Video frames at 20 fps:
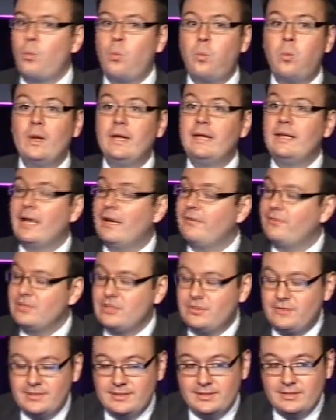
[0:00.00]
We haven't
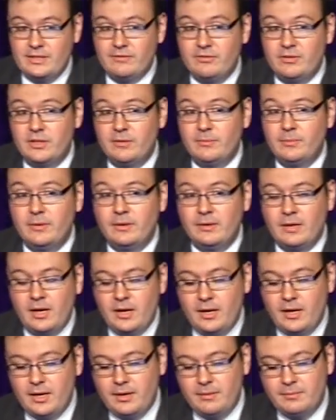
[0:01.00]
done this in
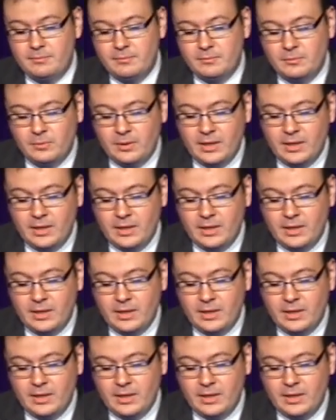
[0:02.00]
scleroderma.